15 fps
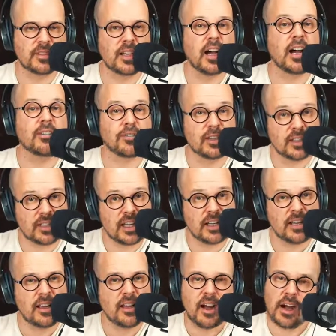After that,
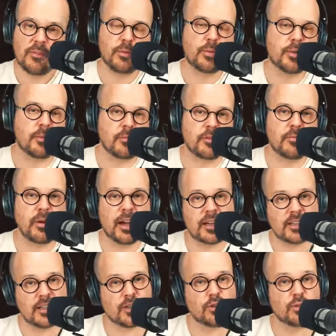I will probably buy
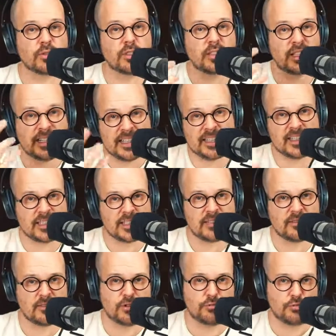a good lens
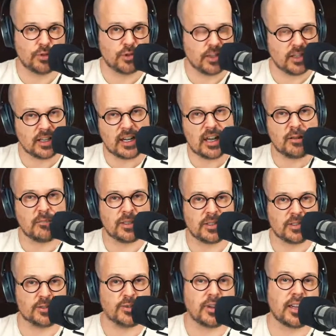to put on the camera,
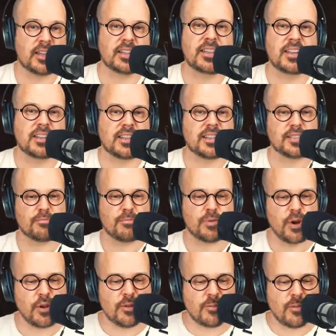so you can get this
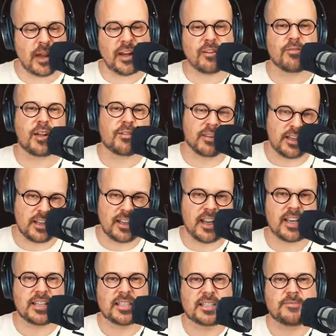blurry background and
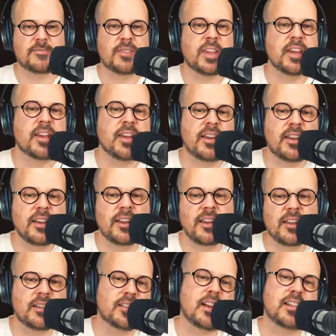nice
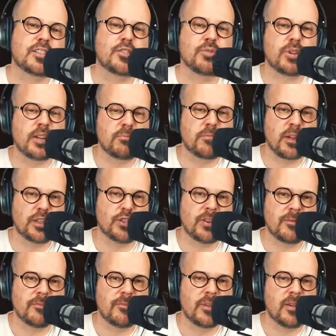looking picture.
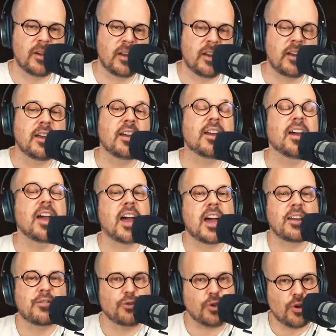
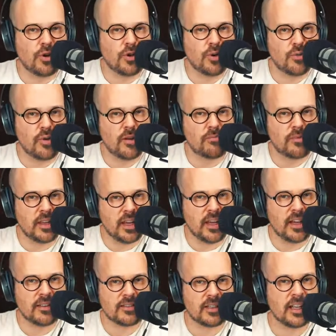And if you're gonna go up
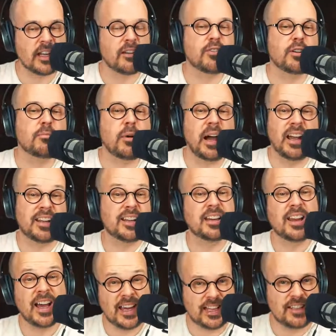there, then I will buy the
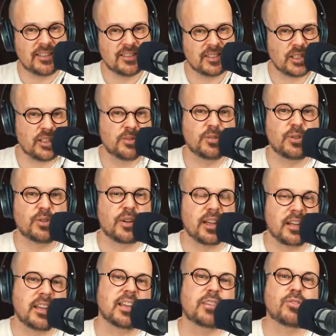light, so you
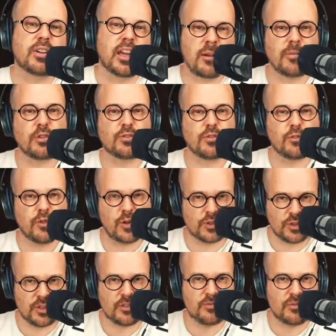can get your camera to
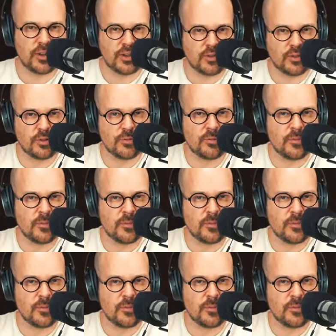function very good.